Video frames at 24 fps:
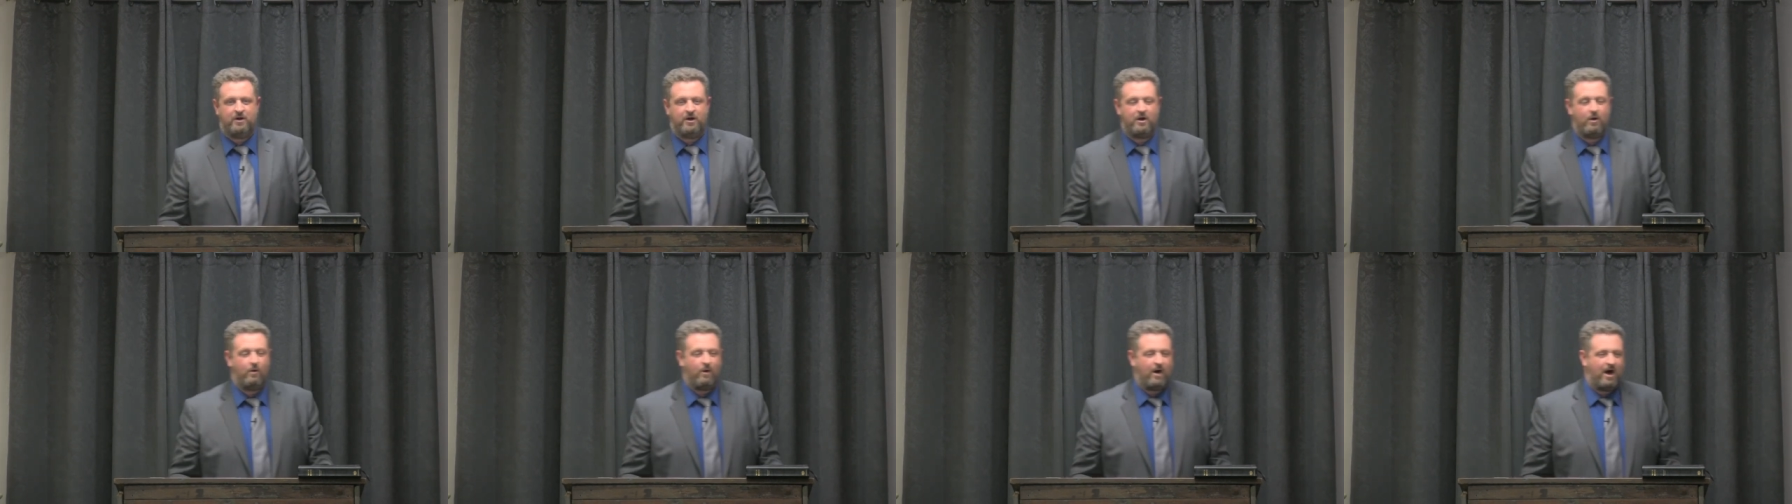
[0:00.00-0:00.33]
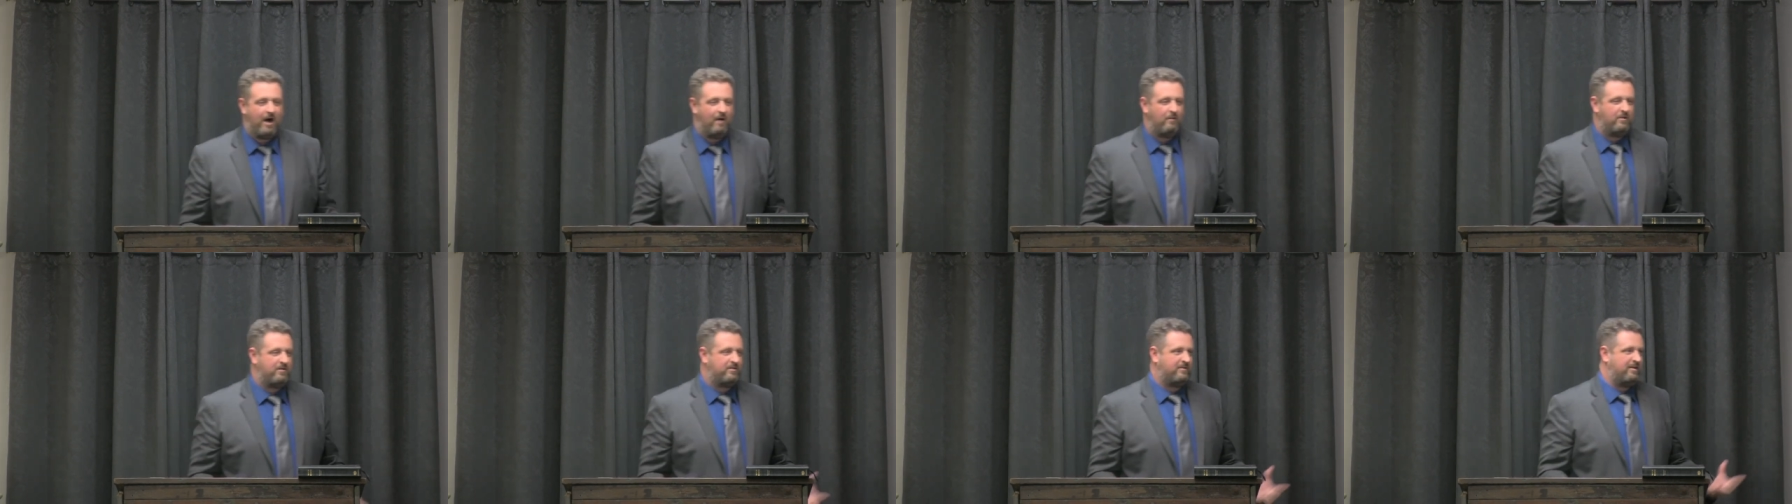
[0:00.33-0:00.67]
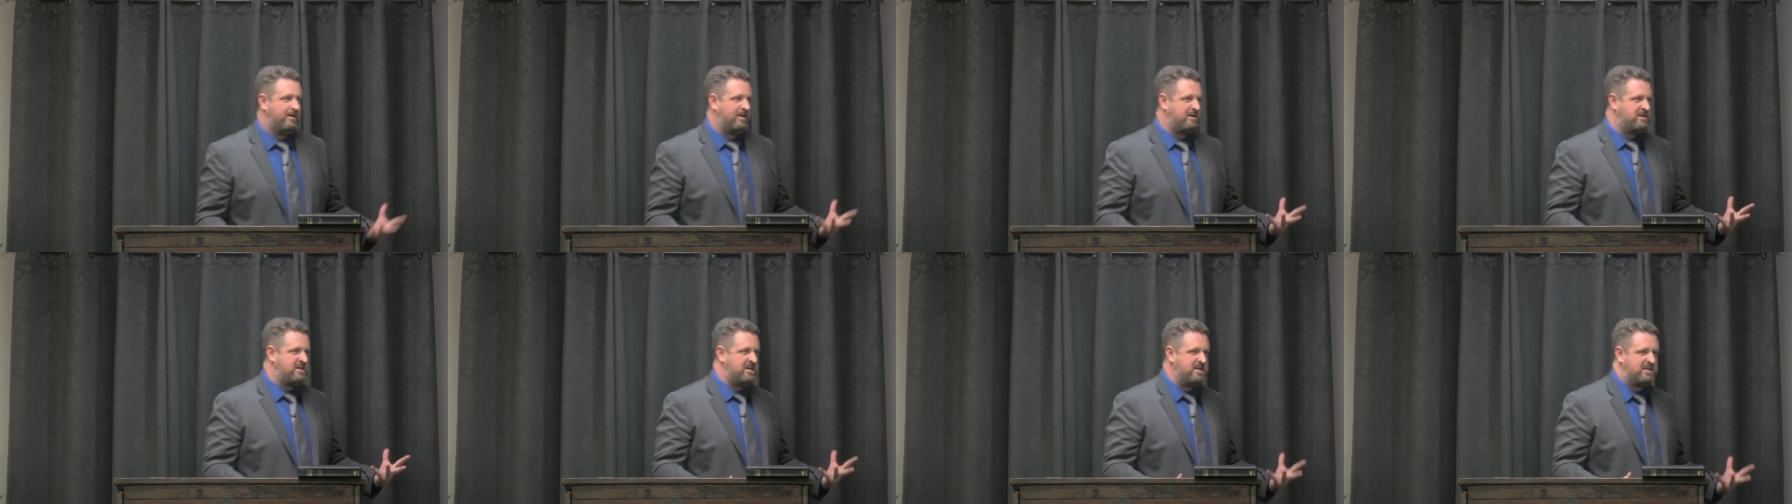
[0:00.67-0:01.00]
to go out with,
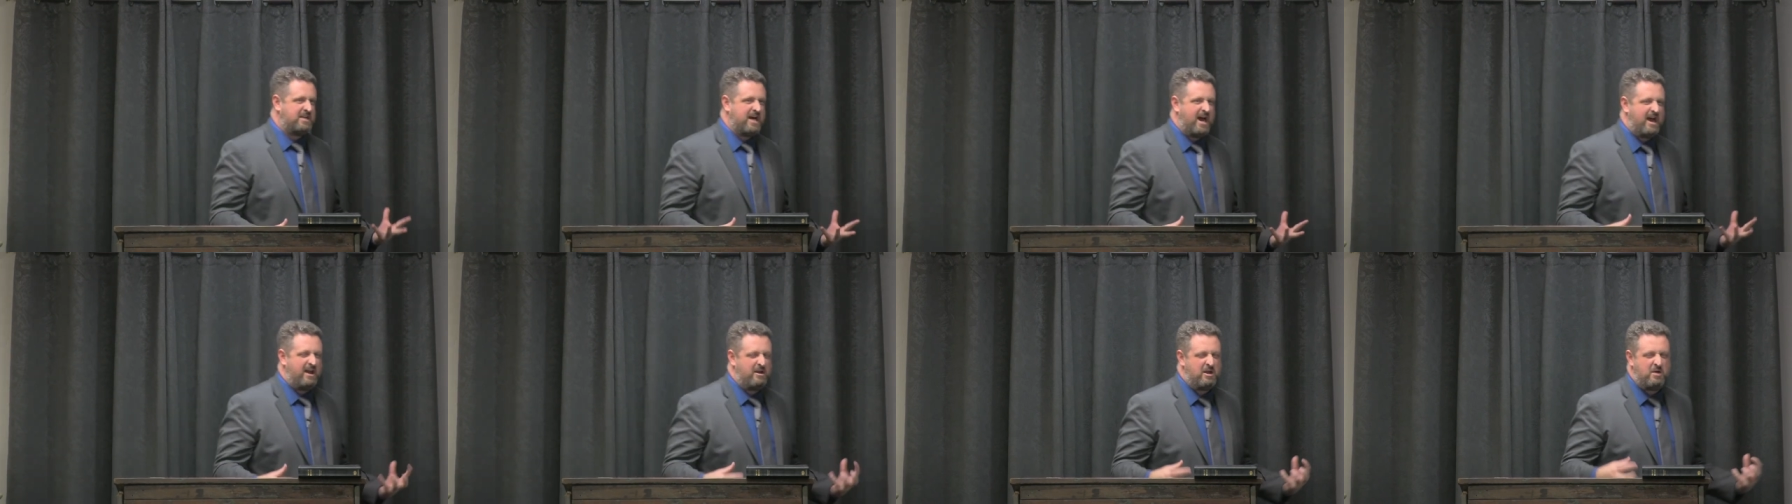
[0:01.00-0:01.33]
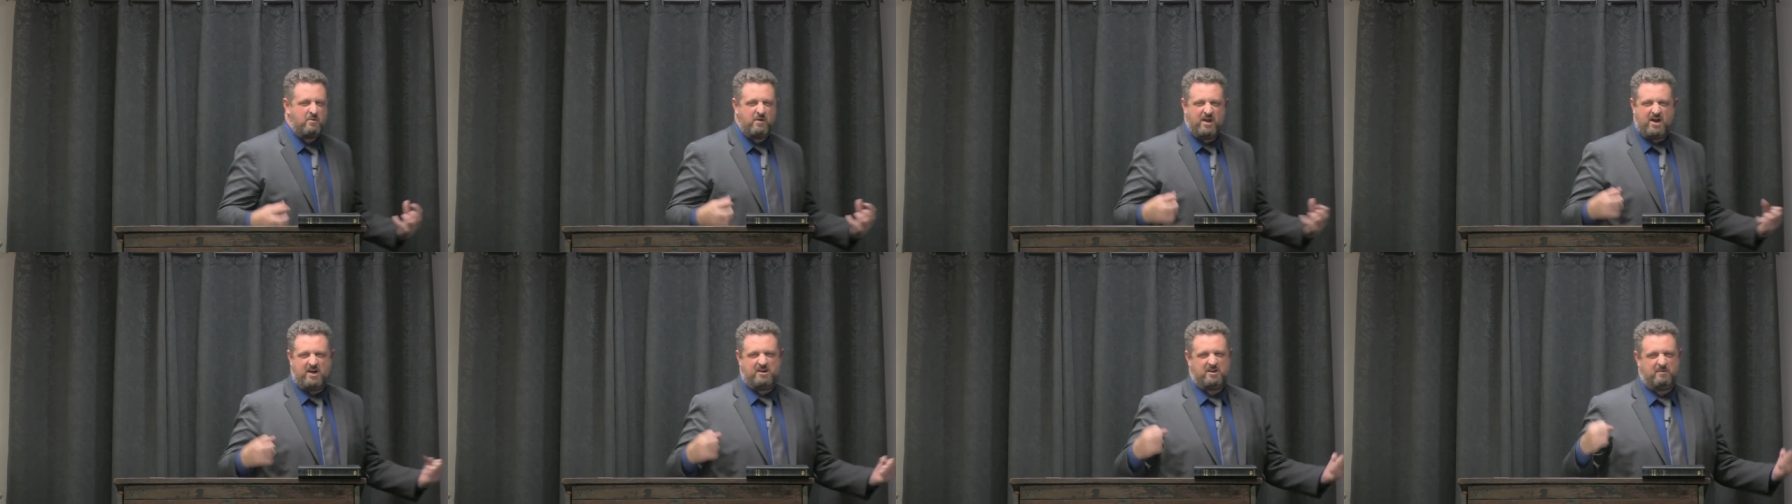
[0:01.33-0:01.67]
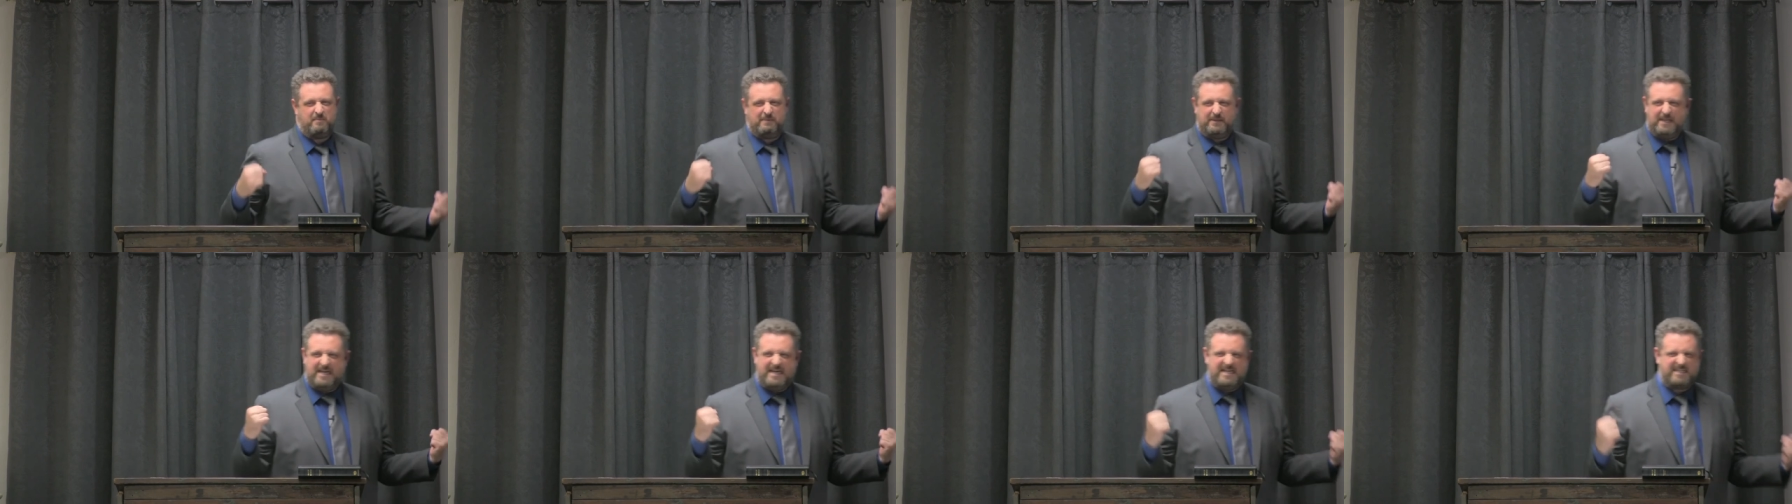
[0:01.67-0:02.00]
like, he died, he went out in a
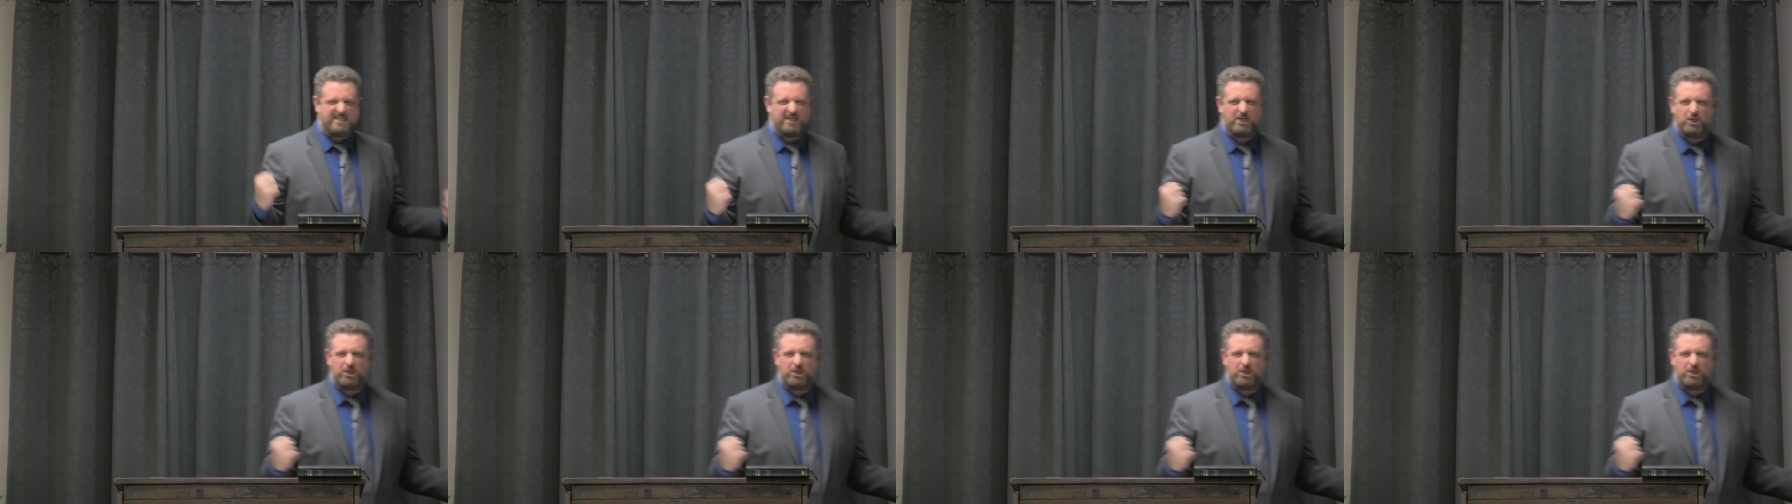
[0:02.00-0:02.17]
blaze of